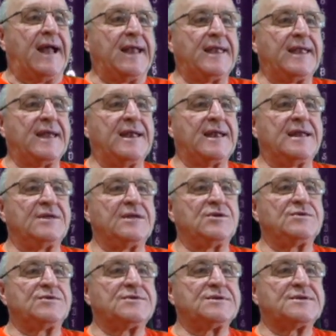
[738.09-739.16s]
And then it
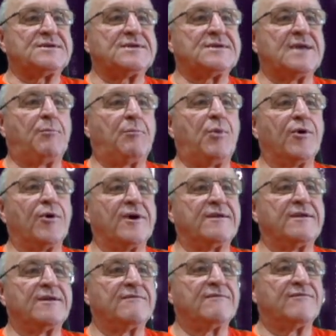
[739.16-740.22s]
uses a
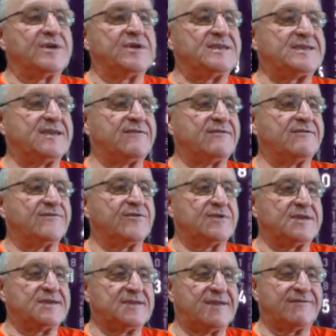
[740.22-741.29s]
port
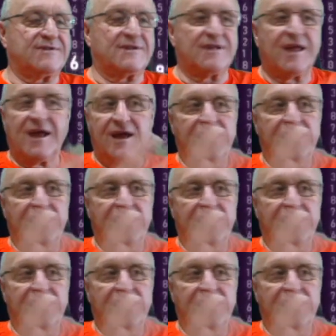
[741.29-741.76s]
4747.